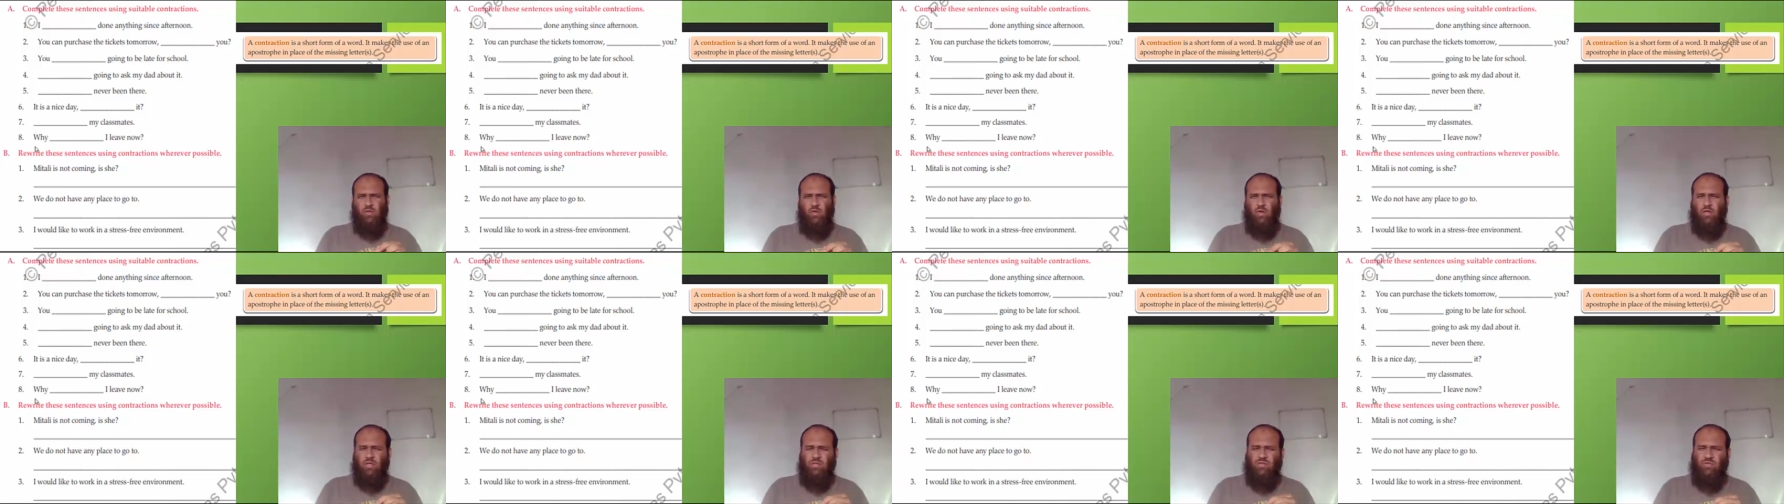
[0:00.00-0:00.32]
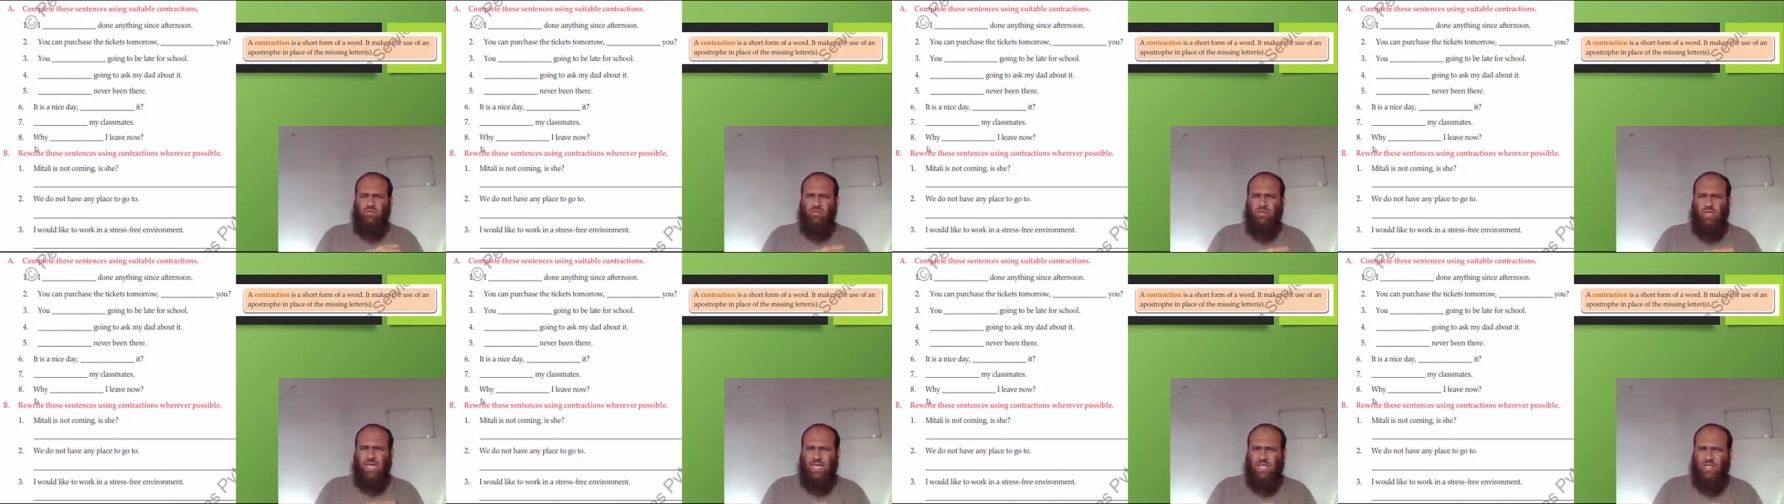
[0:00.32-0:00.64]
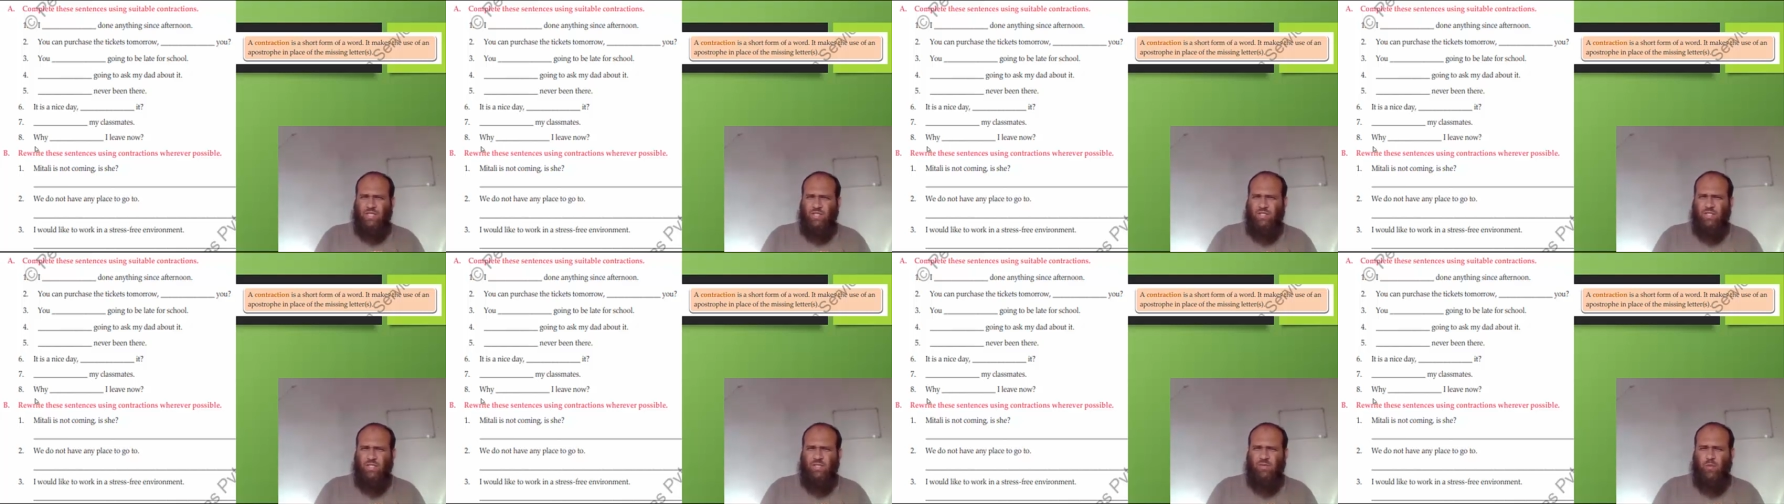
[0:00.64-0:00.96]

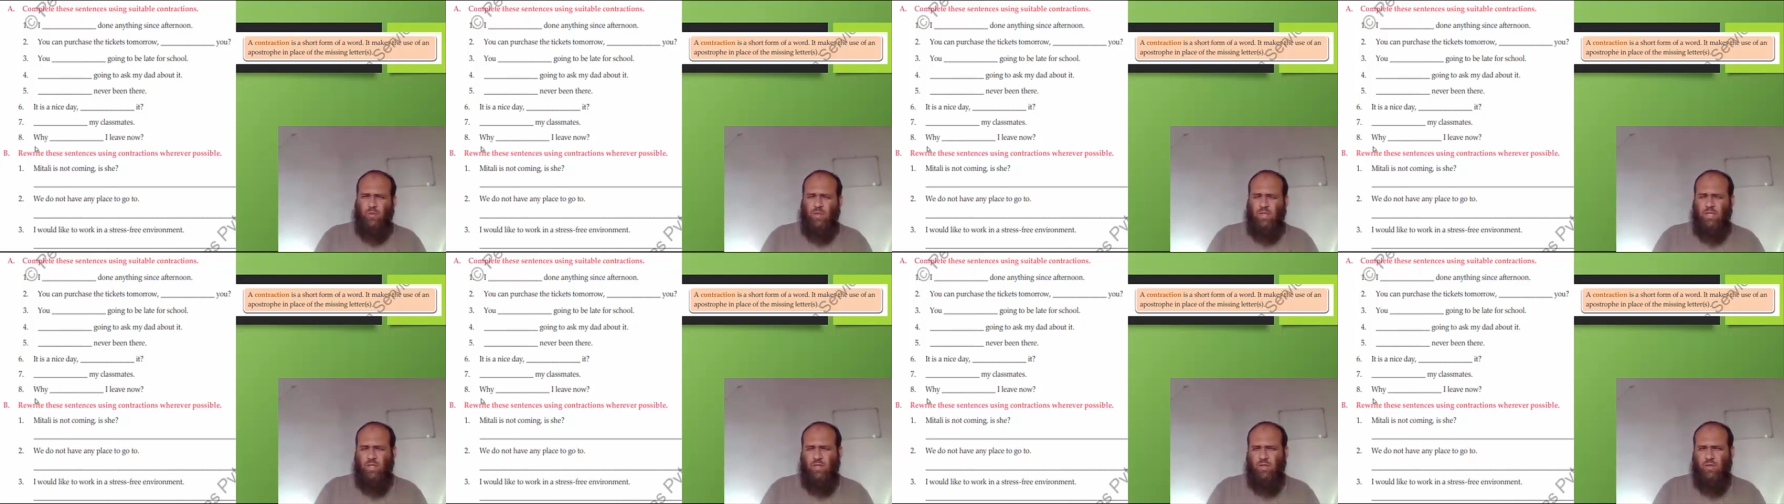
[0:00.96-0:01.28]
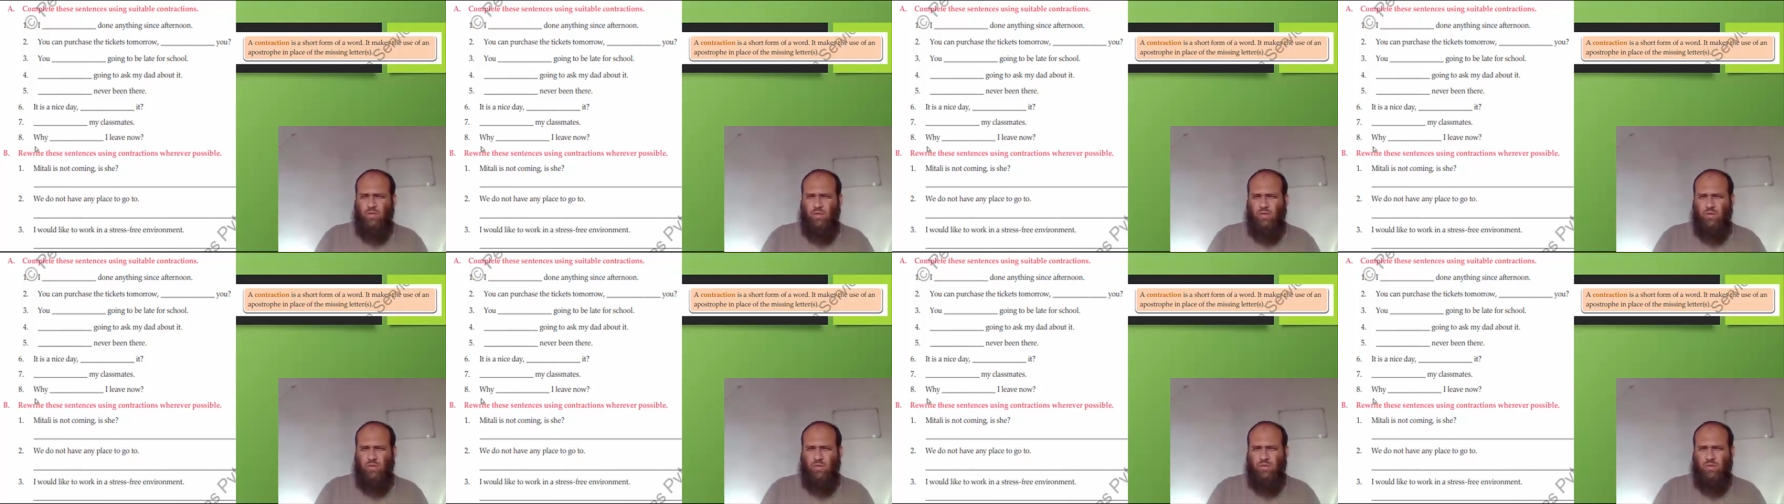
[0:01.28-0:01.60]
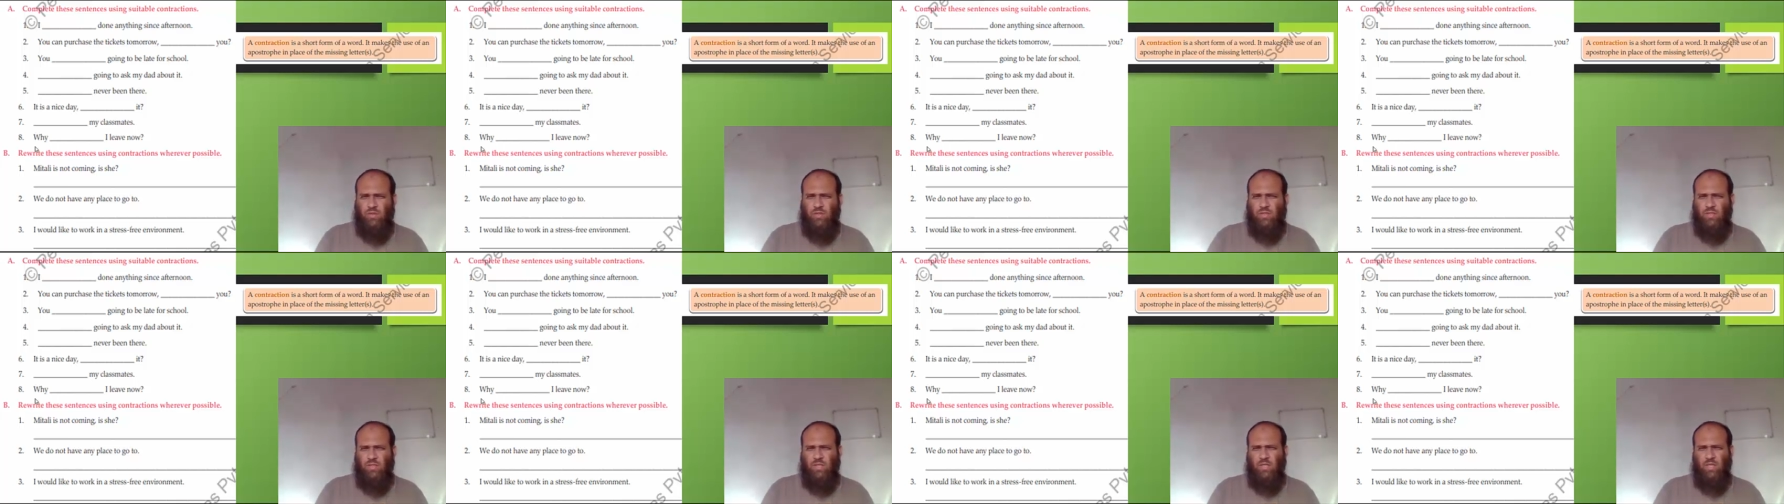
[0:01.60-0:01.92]
contraction will you
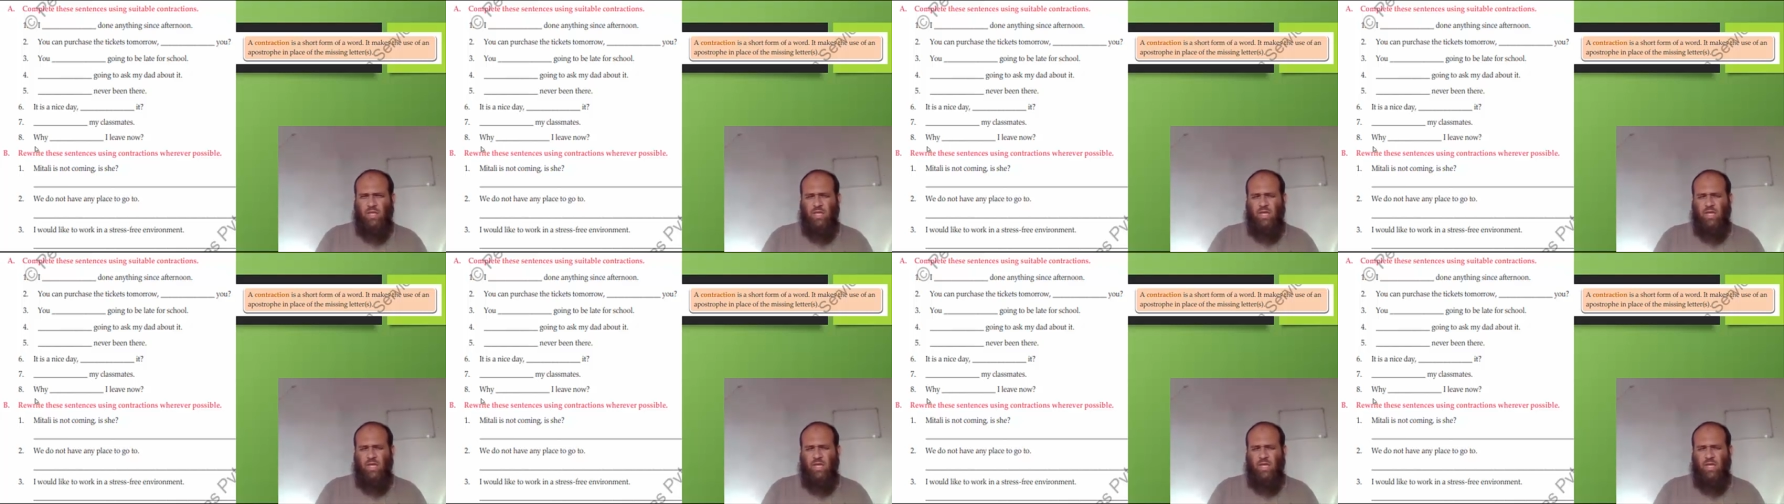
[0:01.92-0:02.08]
use?